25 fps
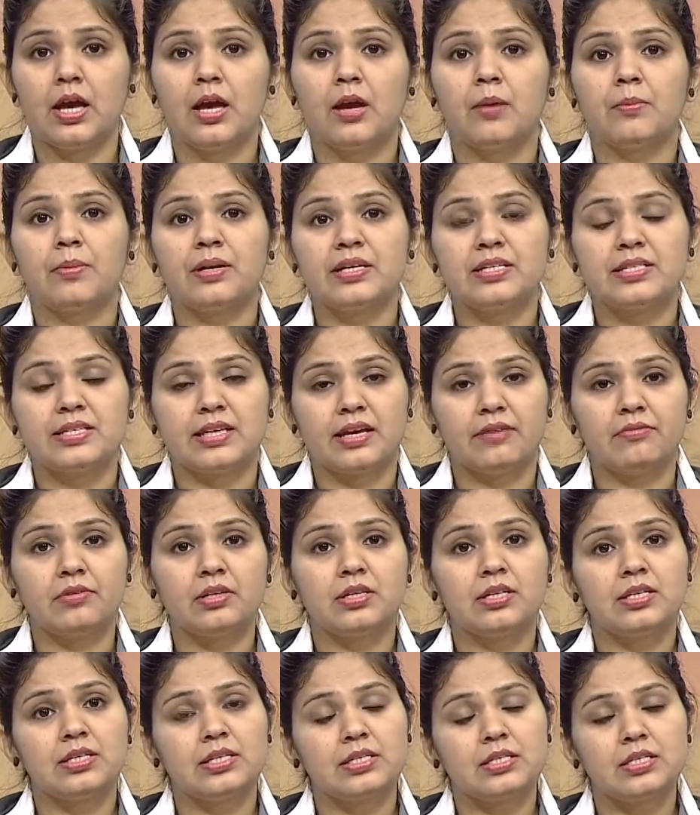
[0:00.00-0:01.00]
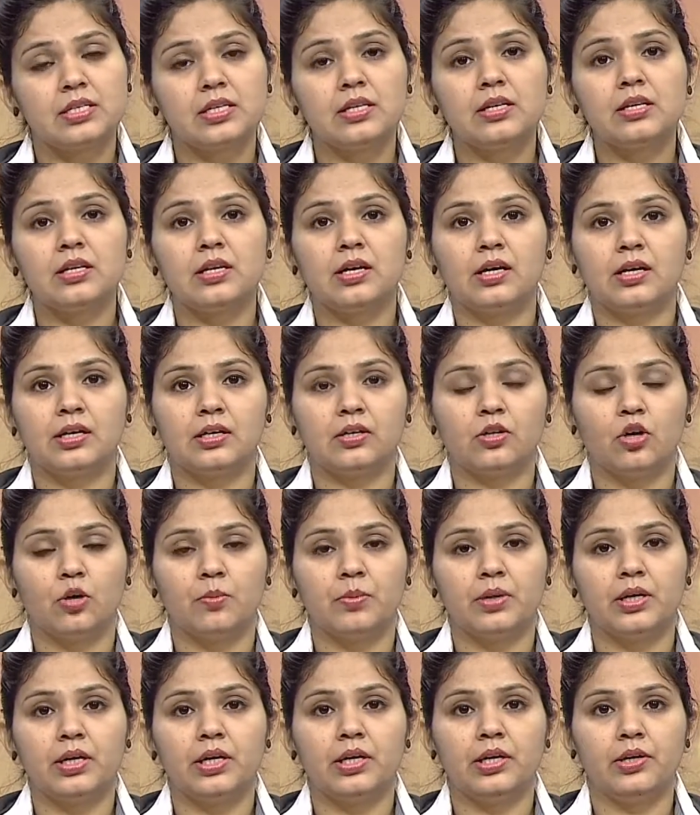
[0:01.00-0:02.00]
but 7 is still a
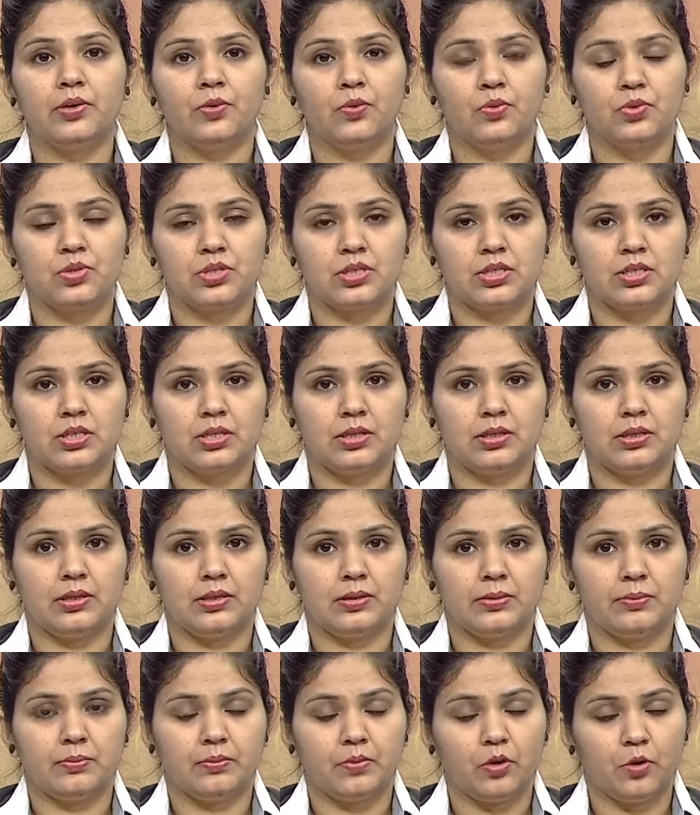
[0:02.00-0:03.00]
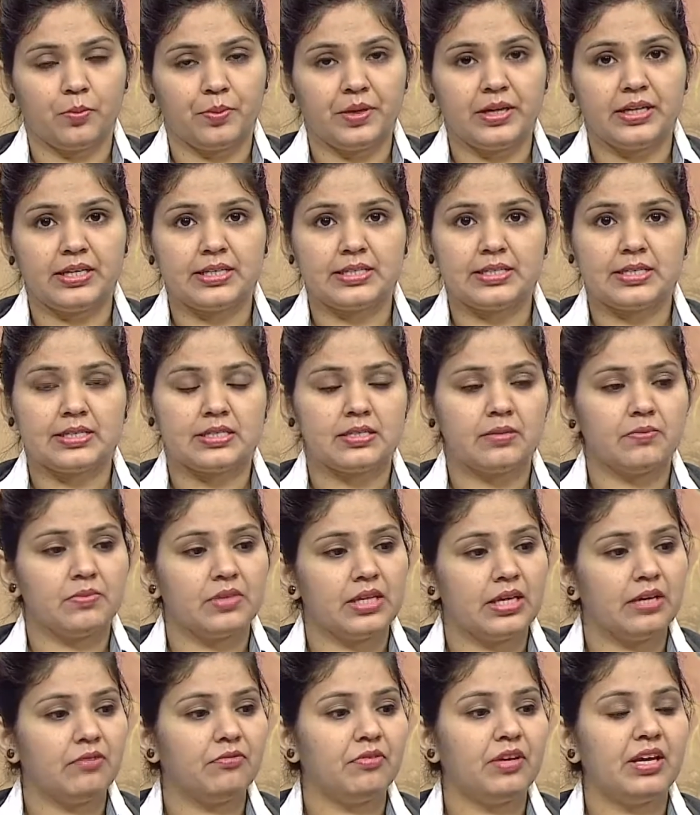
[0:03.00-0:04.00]
commonly used operating system.
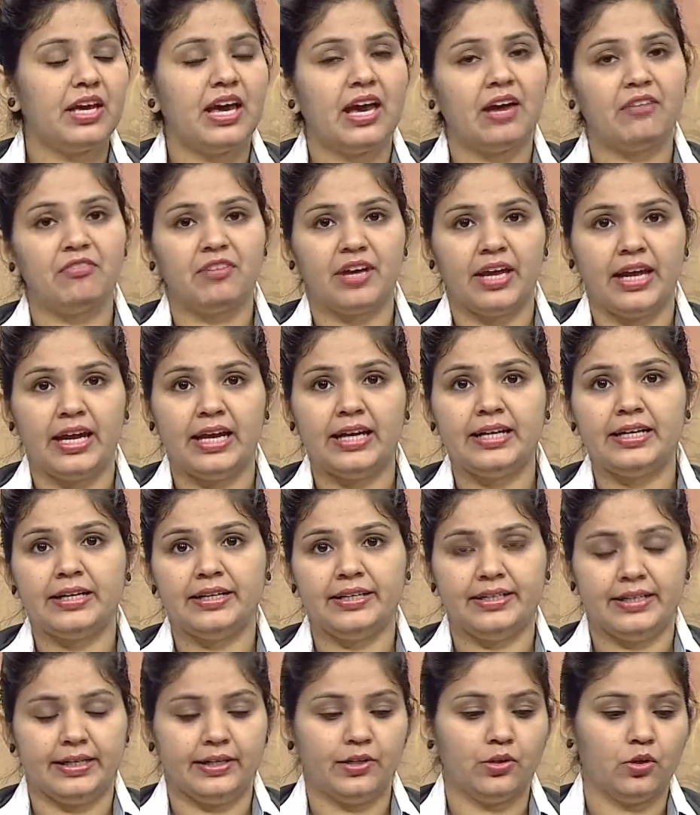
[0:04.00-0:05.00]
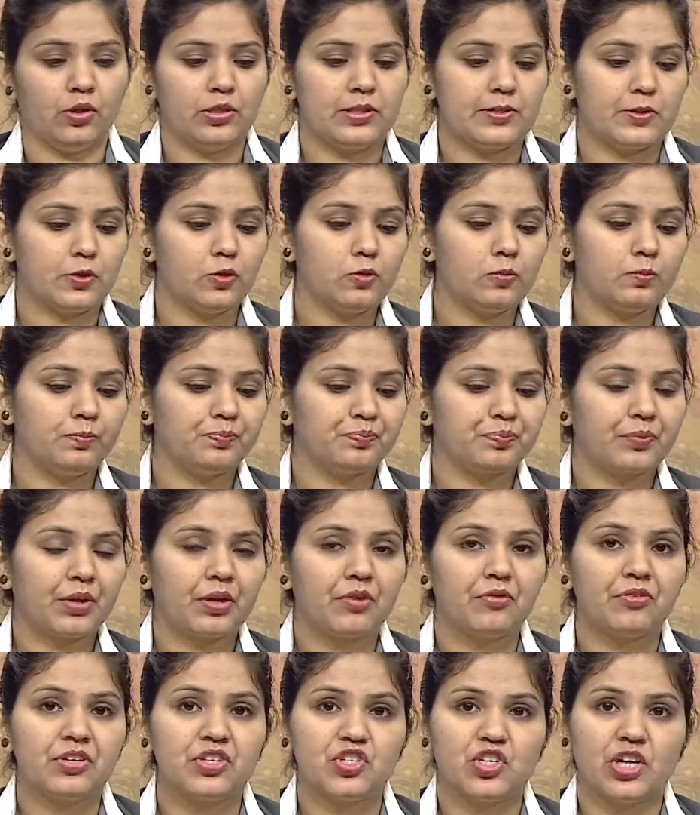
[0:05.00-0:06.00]
Then we have 8 and 10 also,
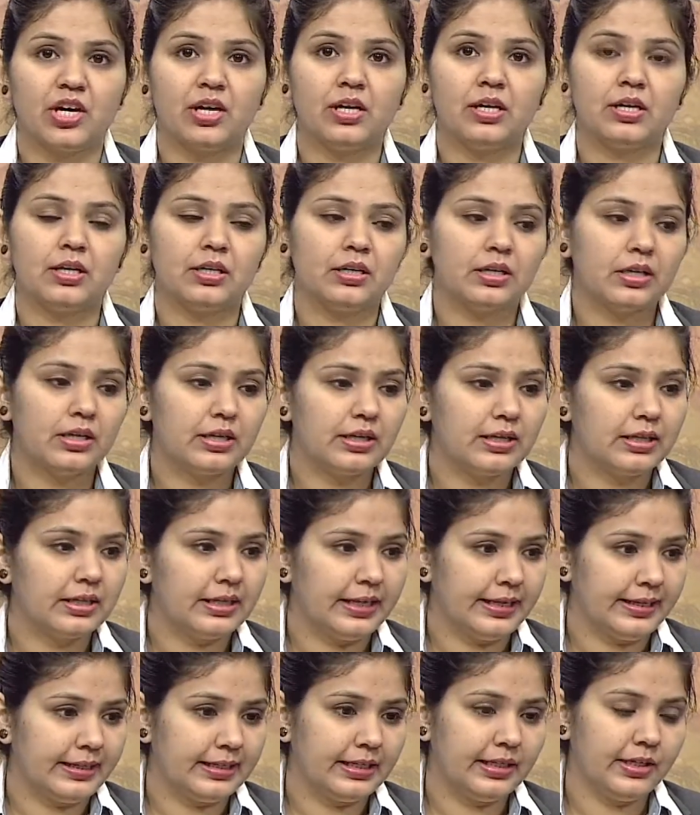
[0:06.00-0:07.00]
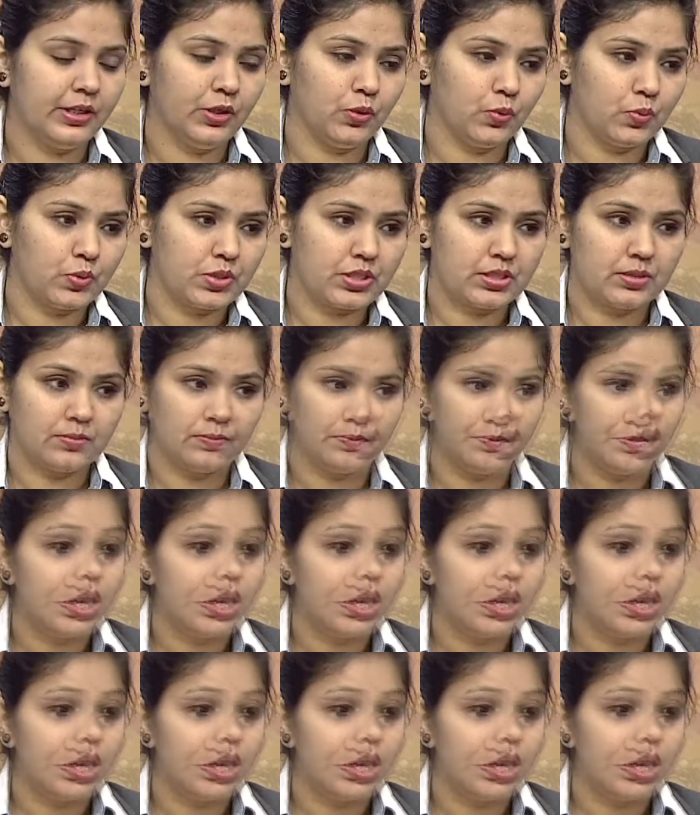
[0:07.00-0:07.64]
which are lately used.